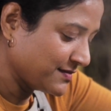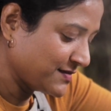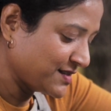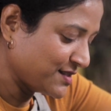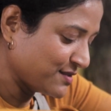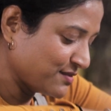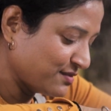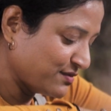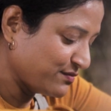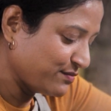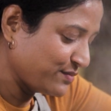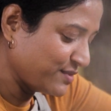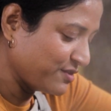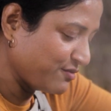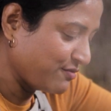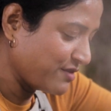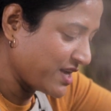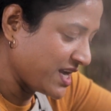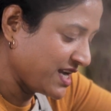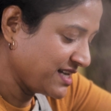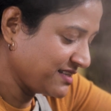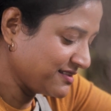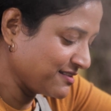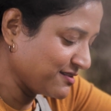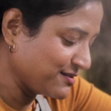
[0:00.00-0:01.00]
So the
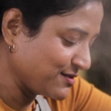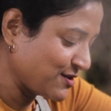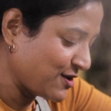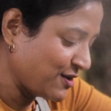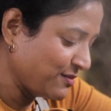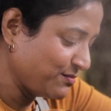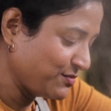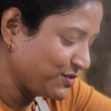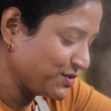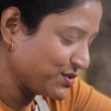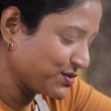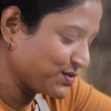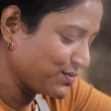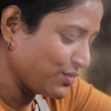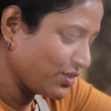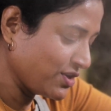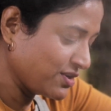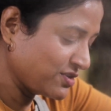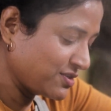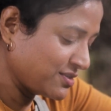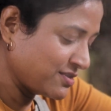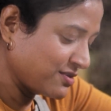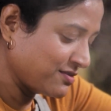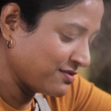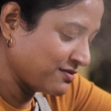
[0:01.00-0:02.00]
rice is almost
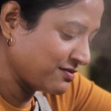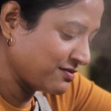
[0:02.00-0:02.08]
cooked.